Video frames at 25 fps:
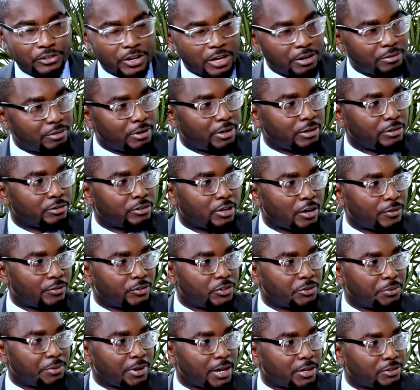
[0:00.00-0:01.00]
general
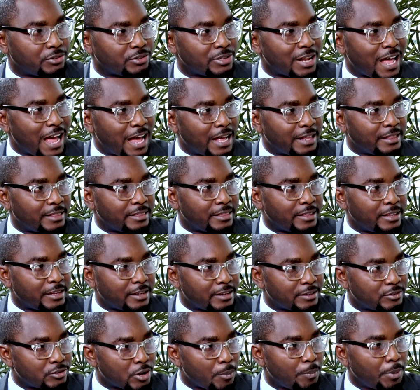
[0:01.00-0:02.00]
governorship election and
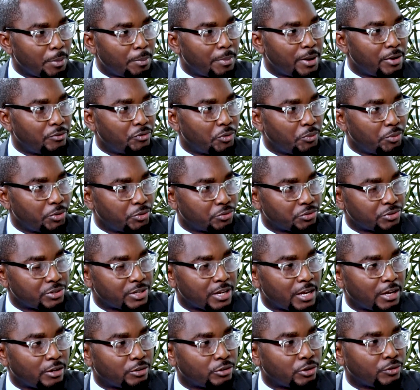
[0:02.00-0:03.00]
the supplementary, which was
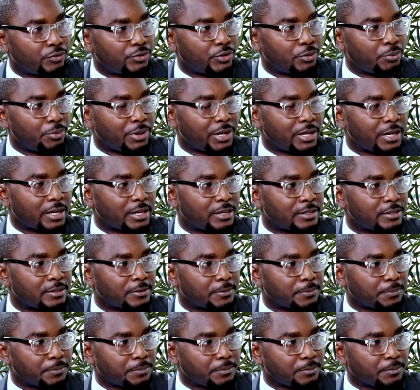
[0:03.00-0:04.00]
held over the weekend.